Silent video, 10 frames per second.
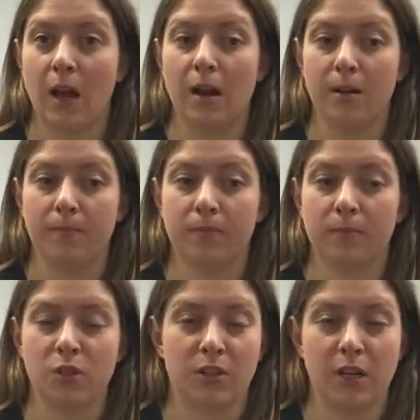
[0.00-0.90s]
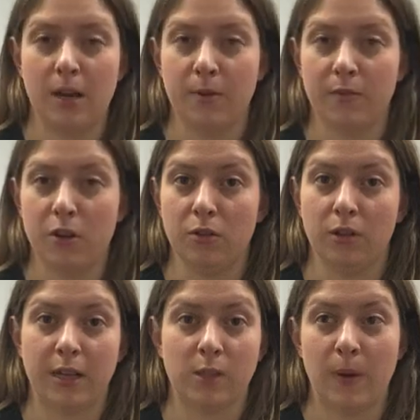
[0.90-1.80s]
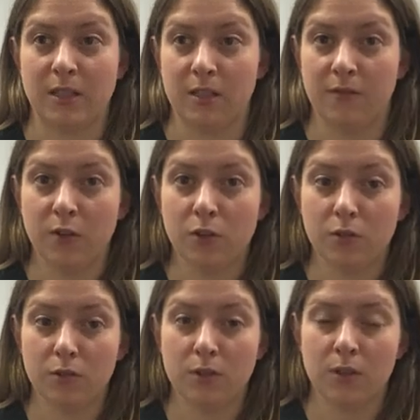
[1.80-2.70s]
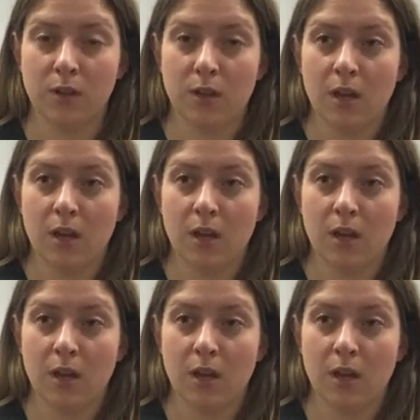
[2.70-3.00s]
um, just to name a few, like spicy foods,